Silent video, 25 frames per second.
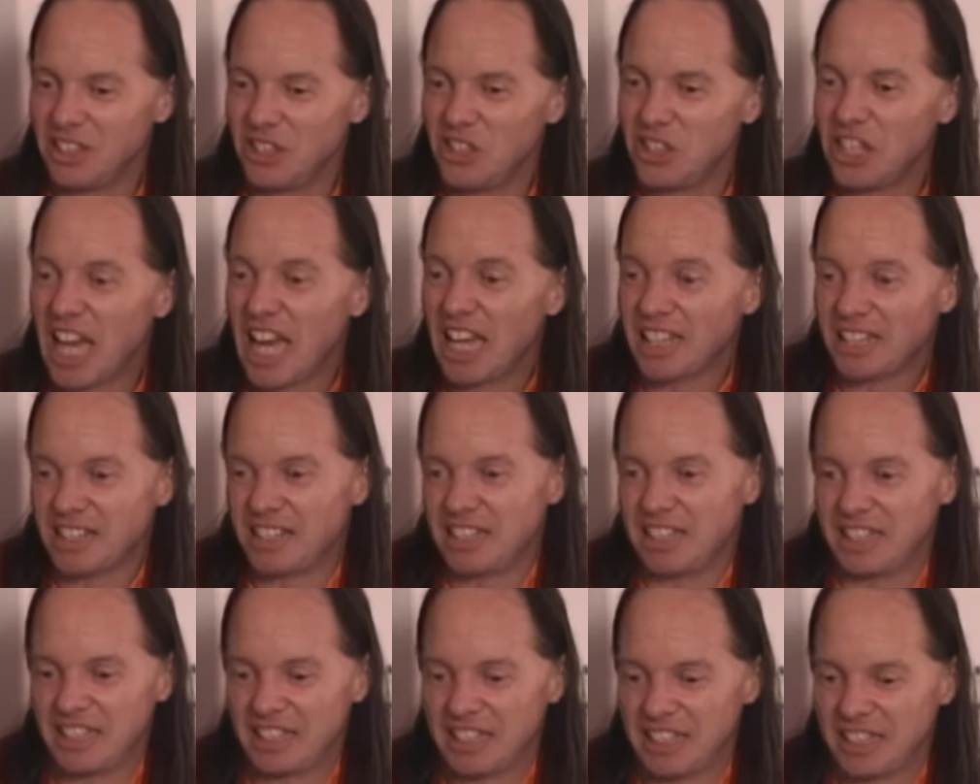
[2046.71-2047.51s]
You can't
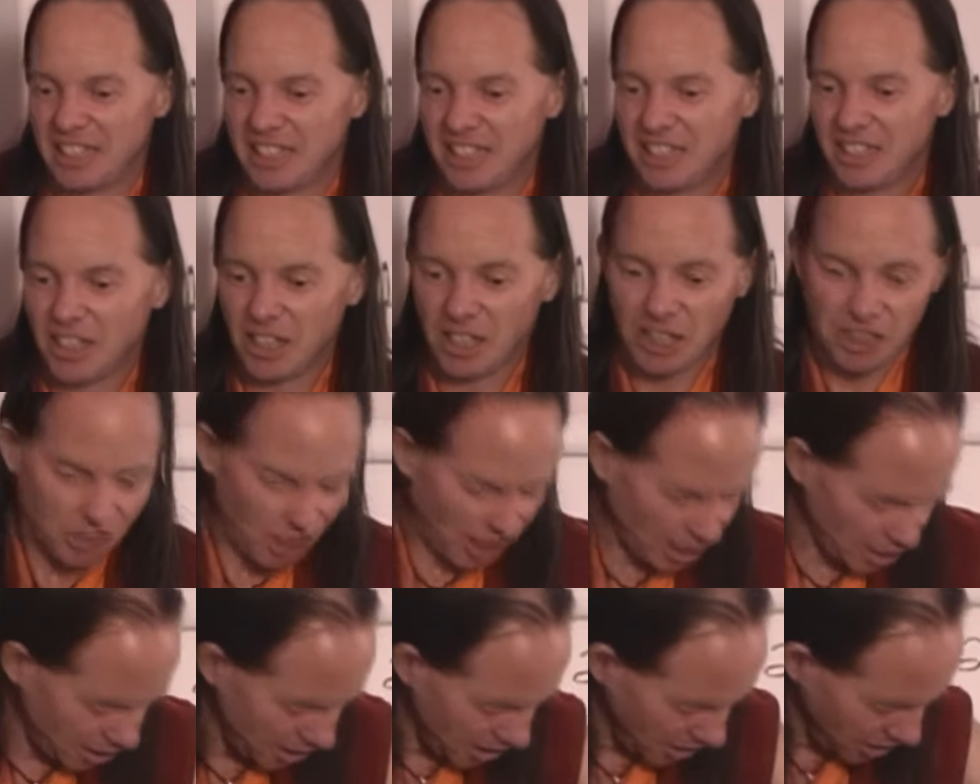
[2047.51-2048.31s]
see anything. That
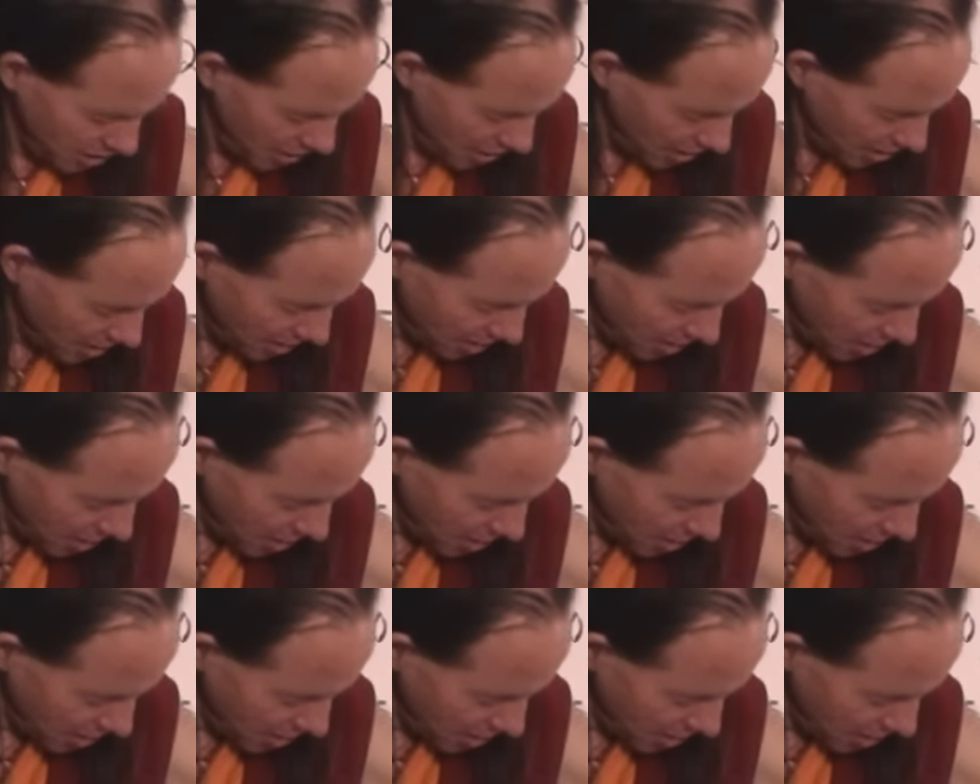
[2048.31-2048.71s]
doesn't exist.